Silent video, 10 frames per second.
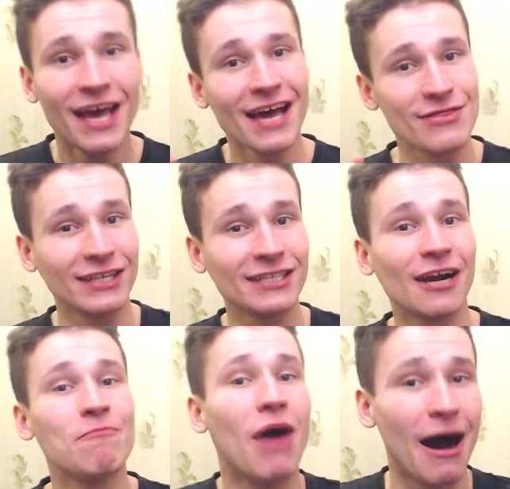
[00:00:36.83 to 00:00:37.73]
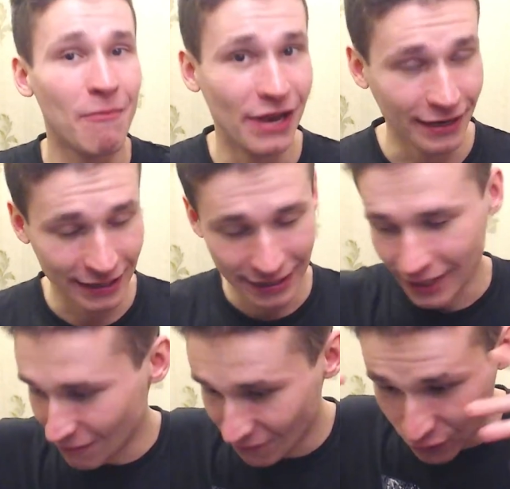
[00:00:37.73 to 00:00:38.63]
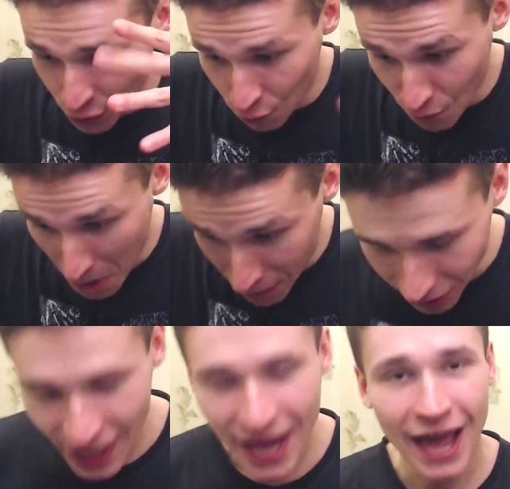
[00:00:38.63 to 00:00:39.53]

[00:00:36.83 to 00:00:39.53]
that are publicly viewable